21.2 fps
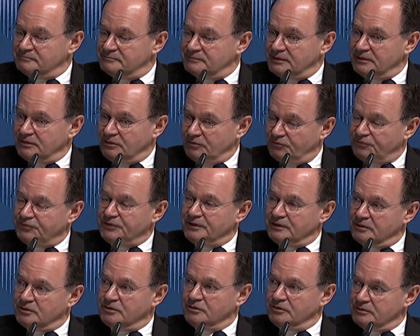you know,
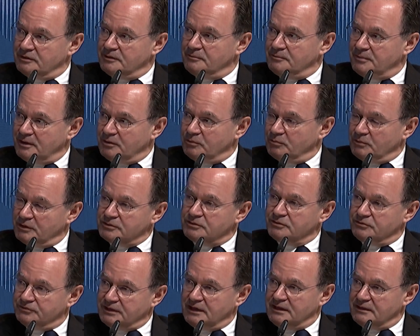feel good about what
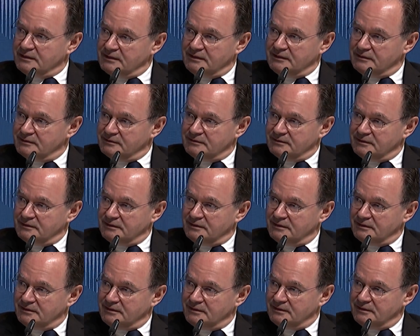you've done and,
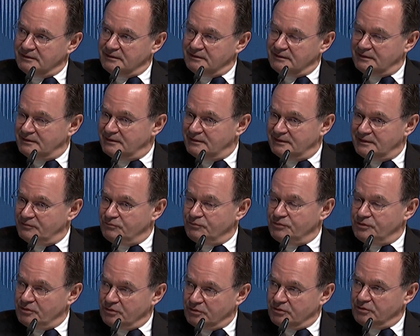uh, and live
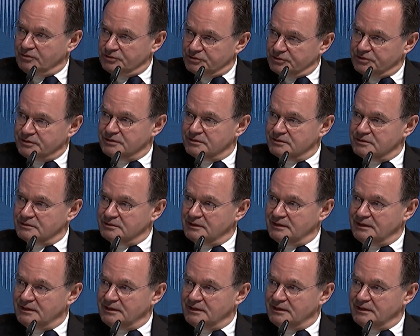with your conscience.